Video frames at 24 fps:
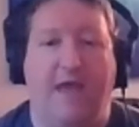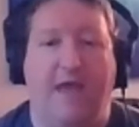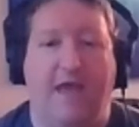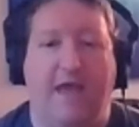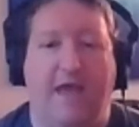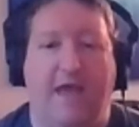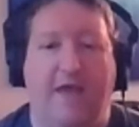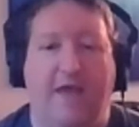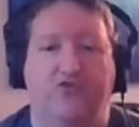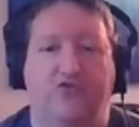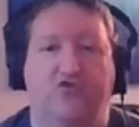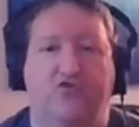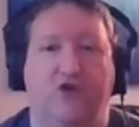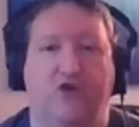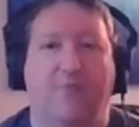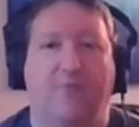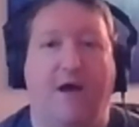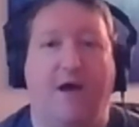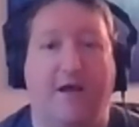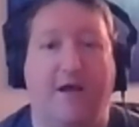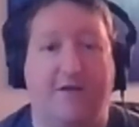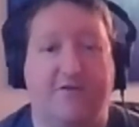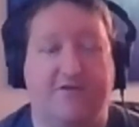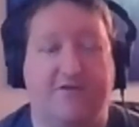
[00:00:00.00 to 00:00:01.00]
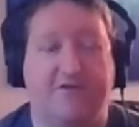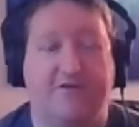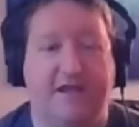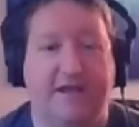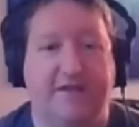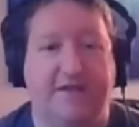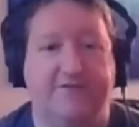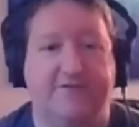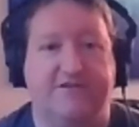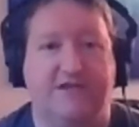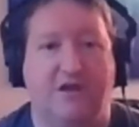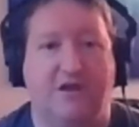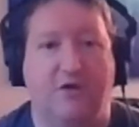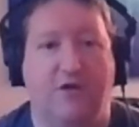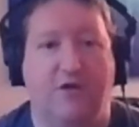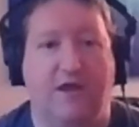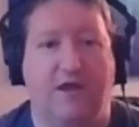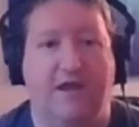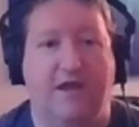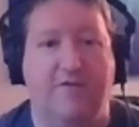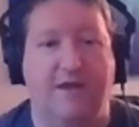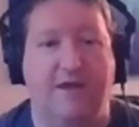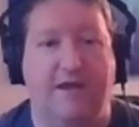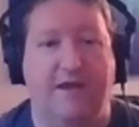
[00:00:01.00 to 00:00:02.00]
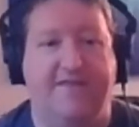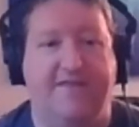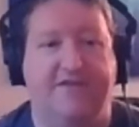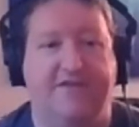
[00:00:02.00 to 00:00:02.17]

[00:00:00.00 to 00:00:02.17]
a Dropbox link so anybody